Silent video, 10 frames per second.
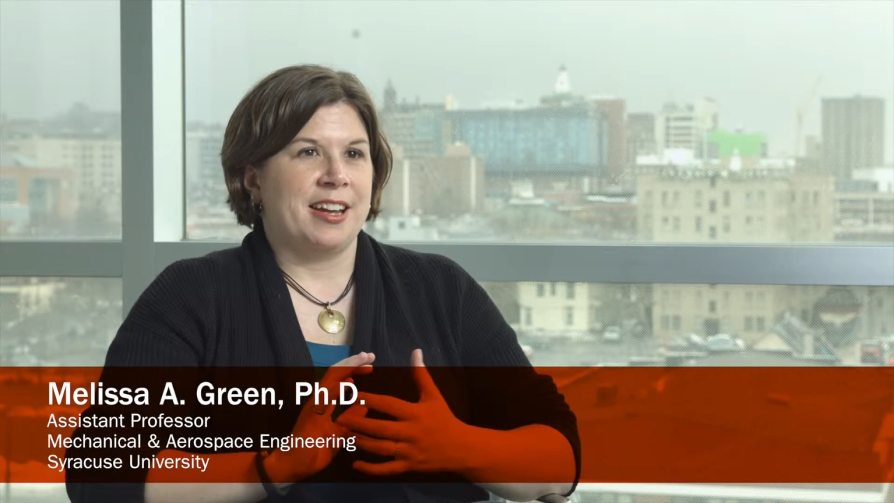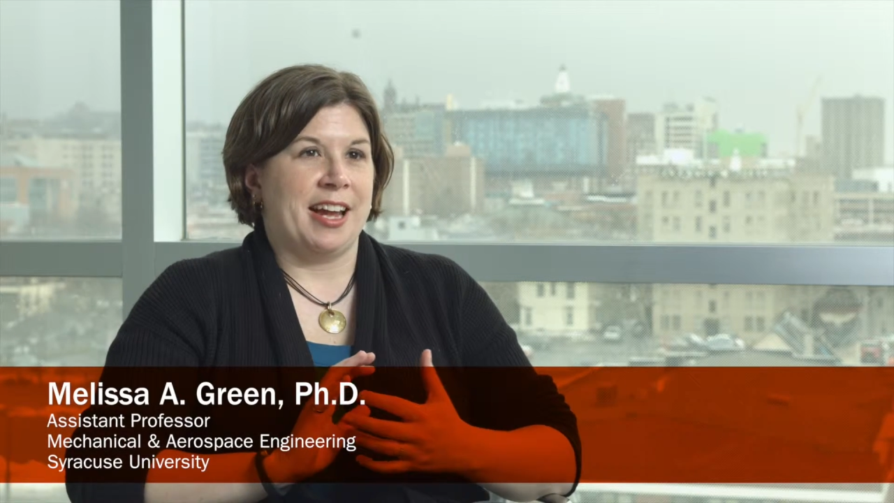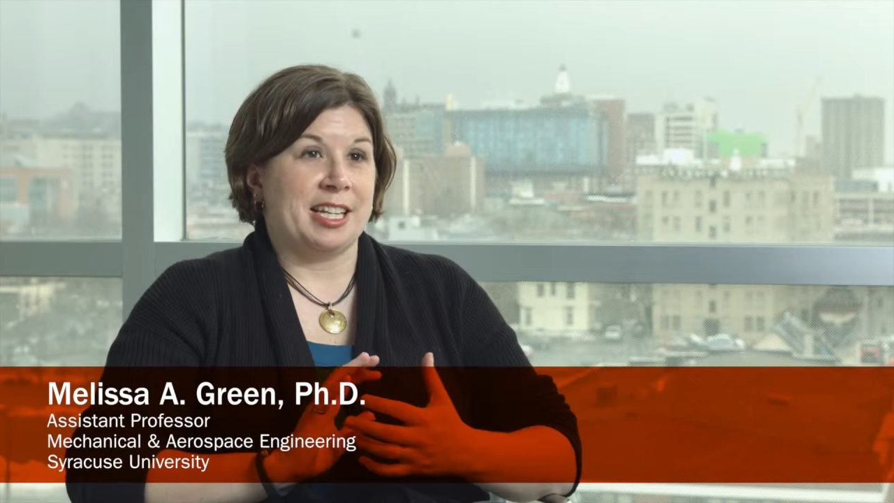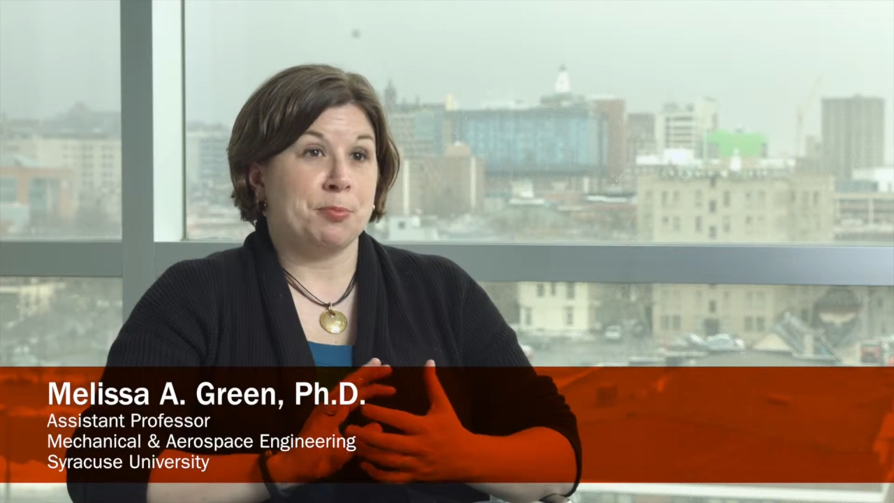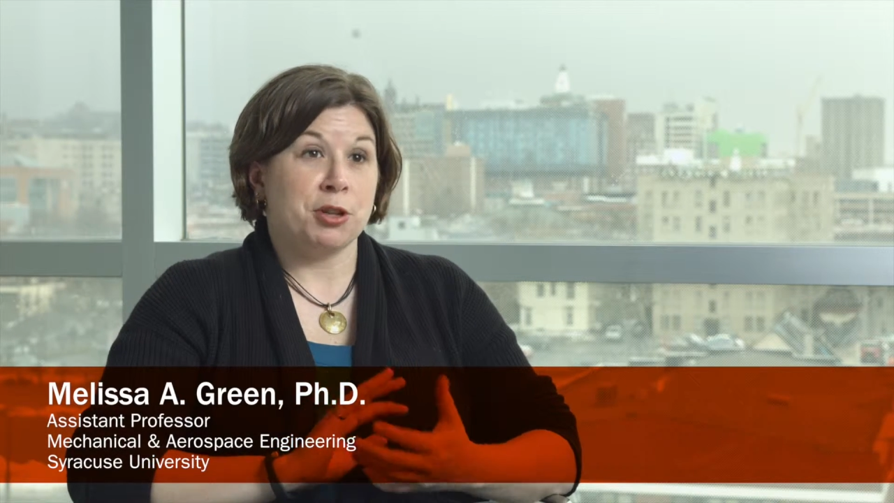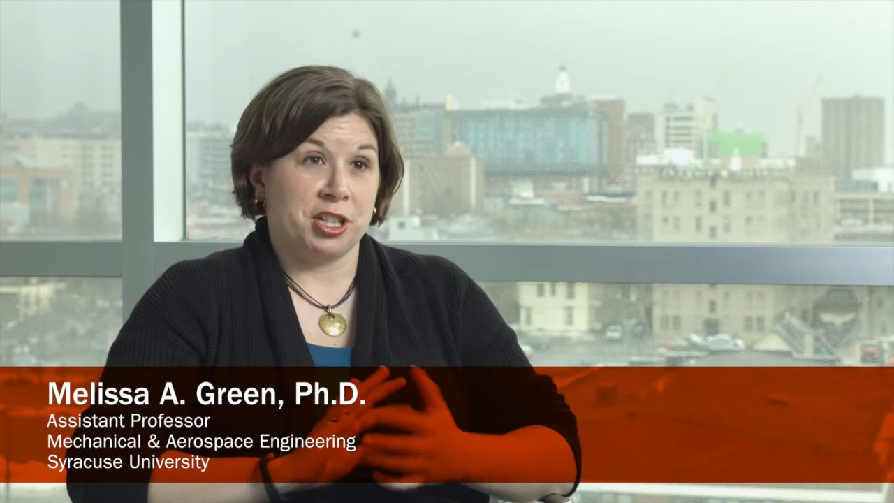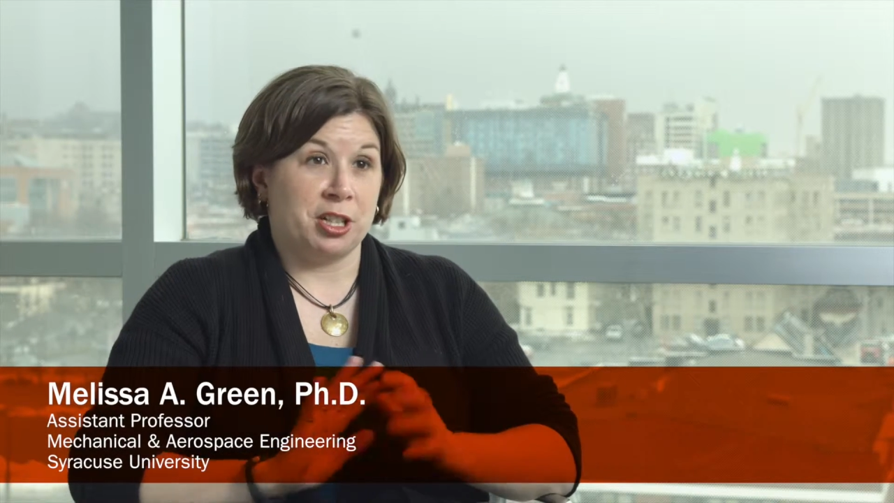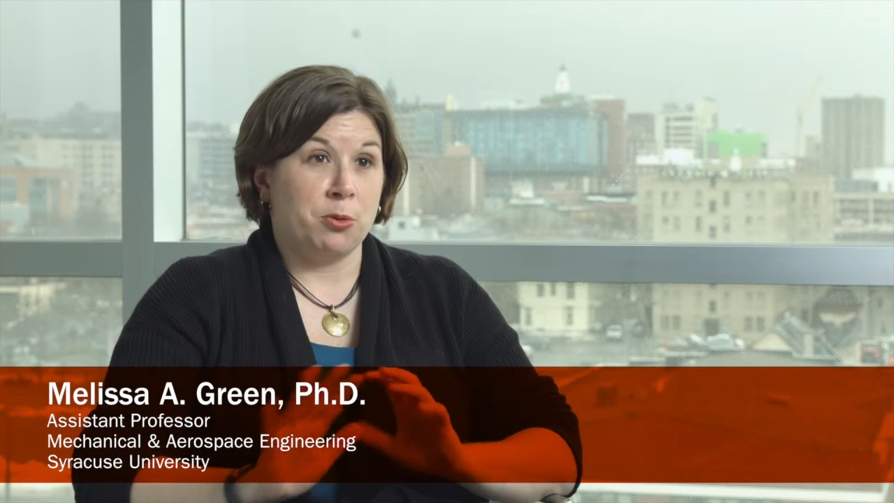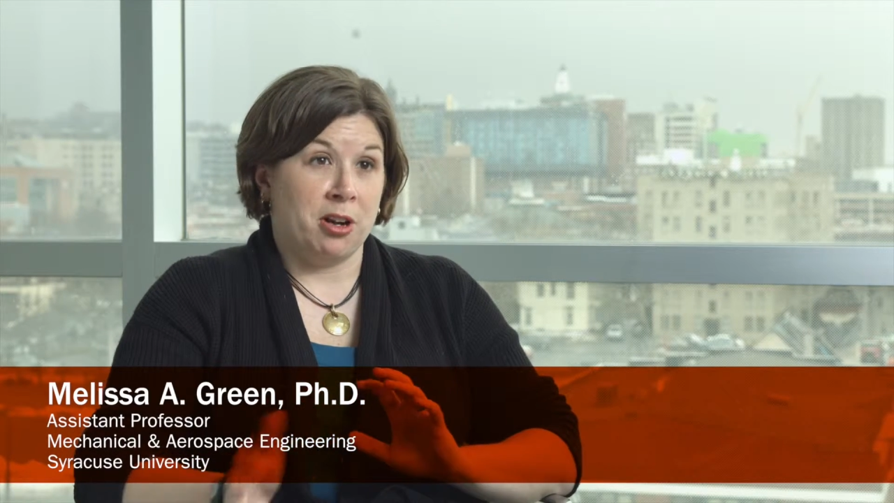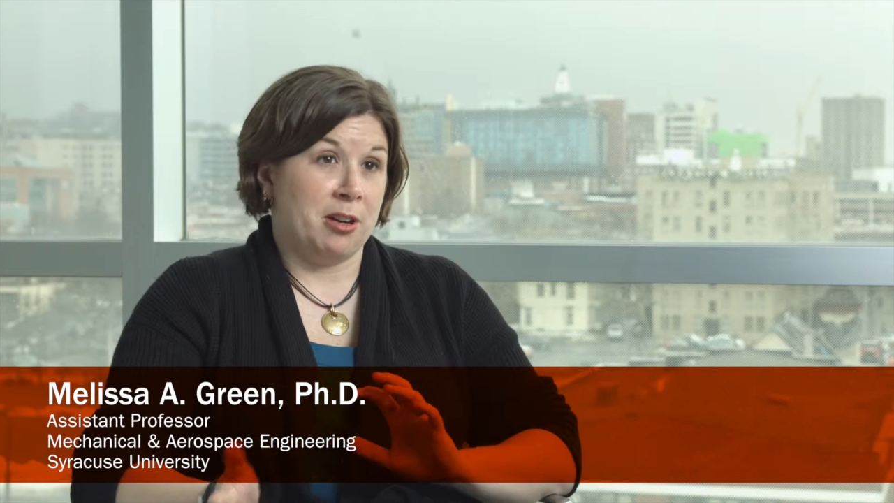it's pushing
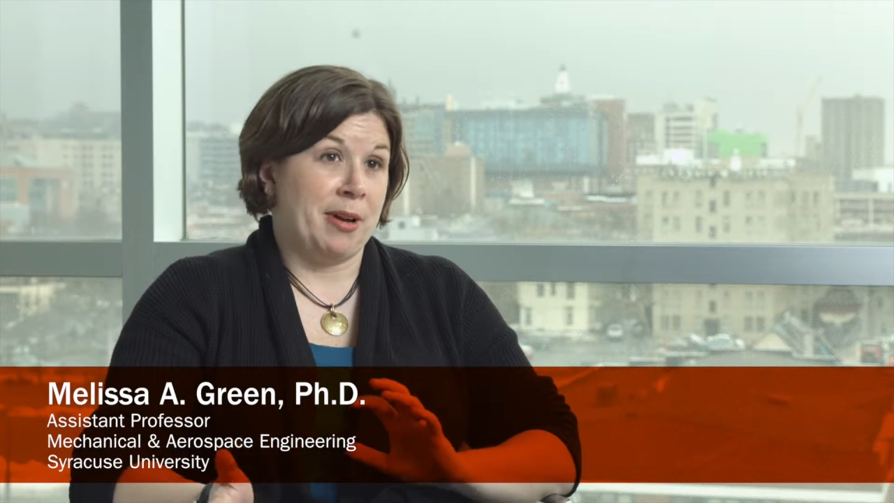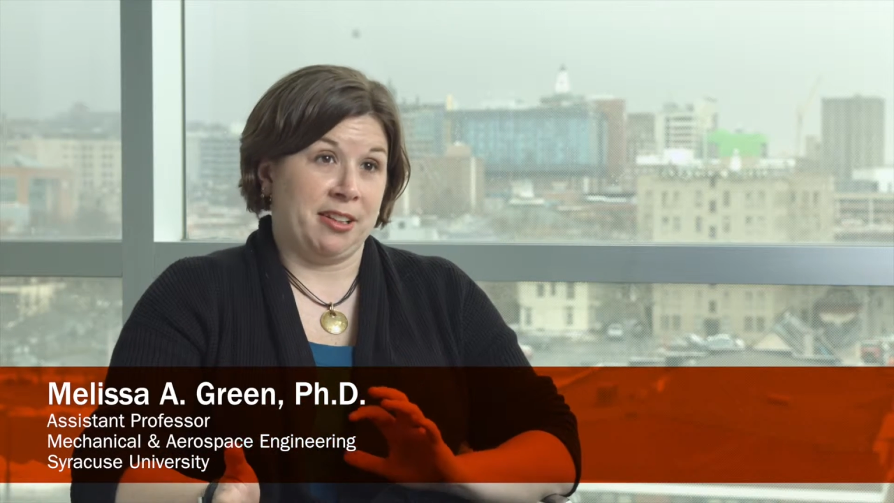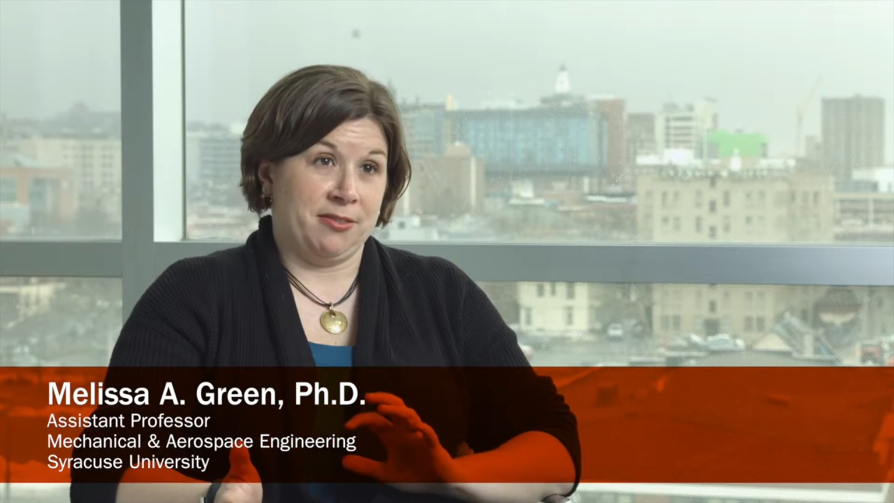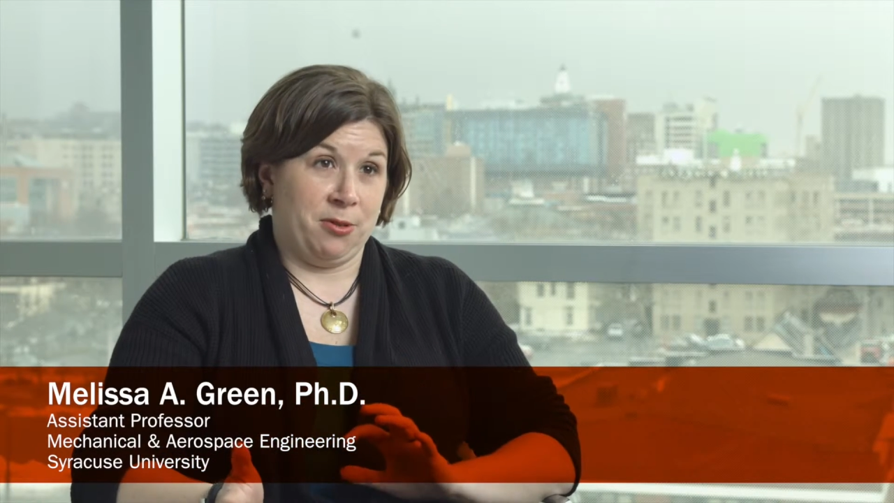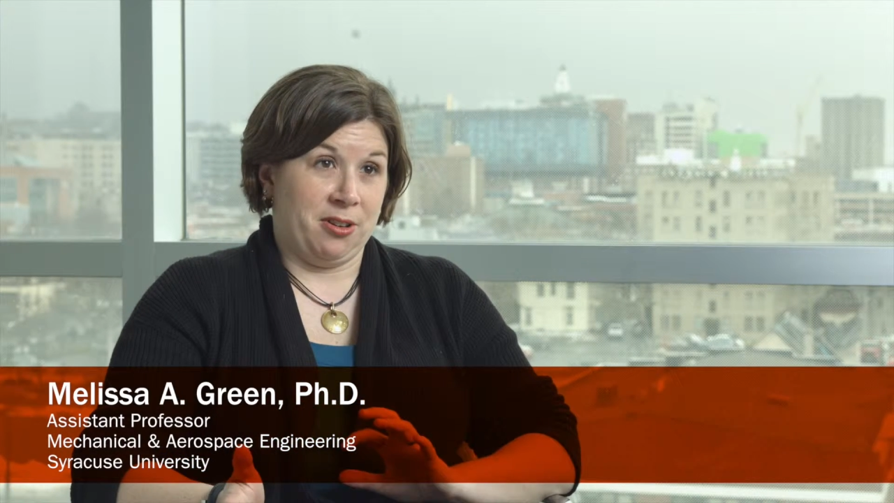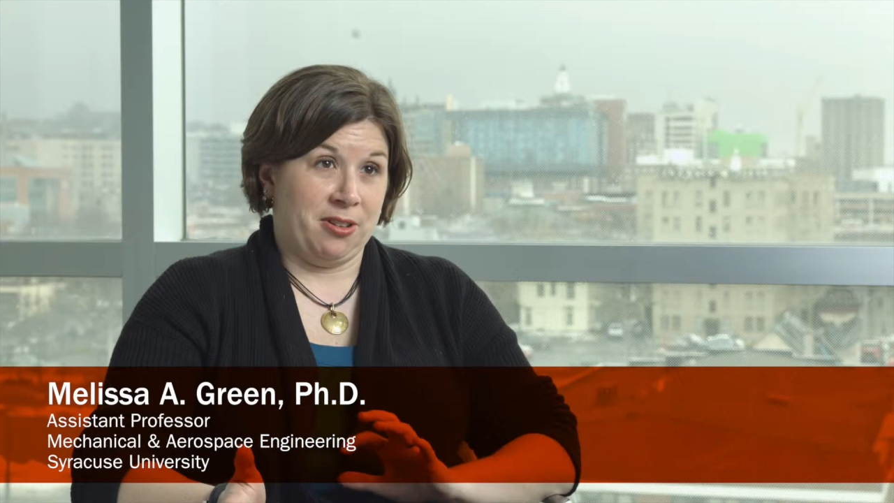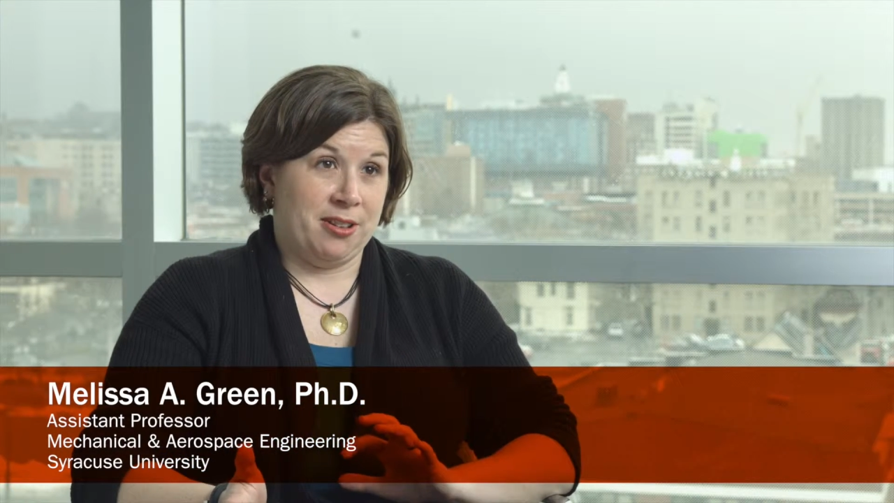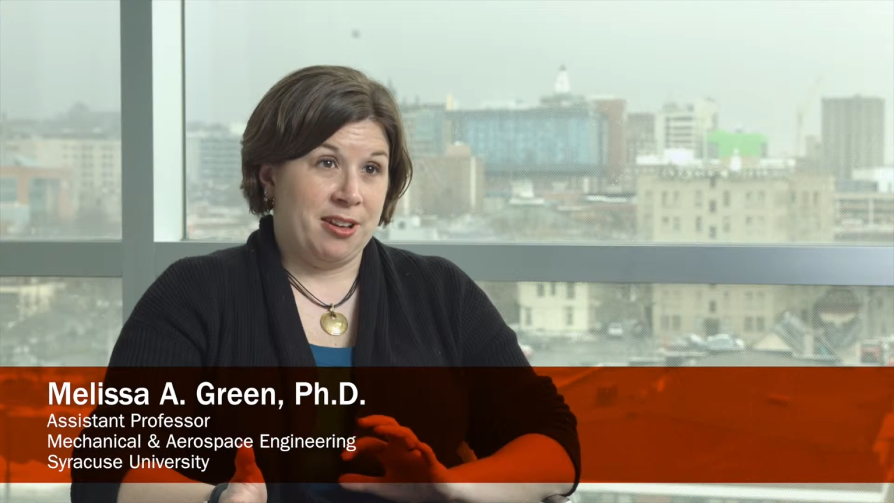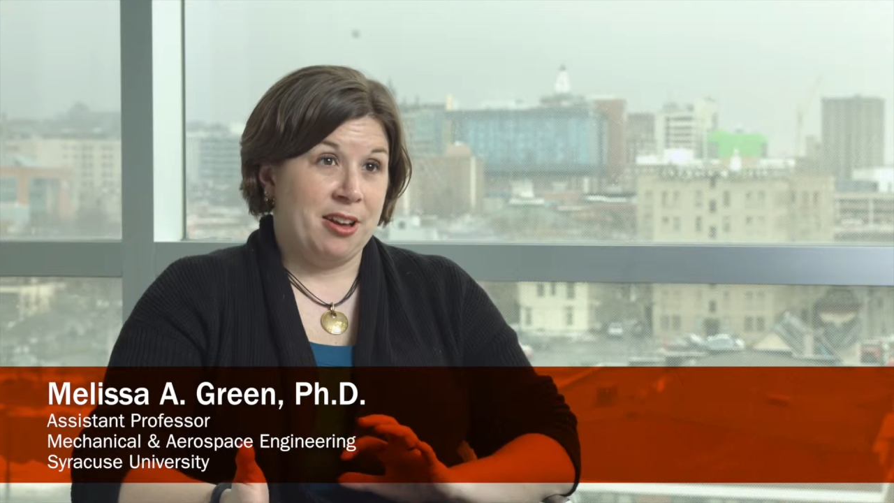the water back and forth.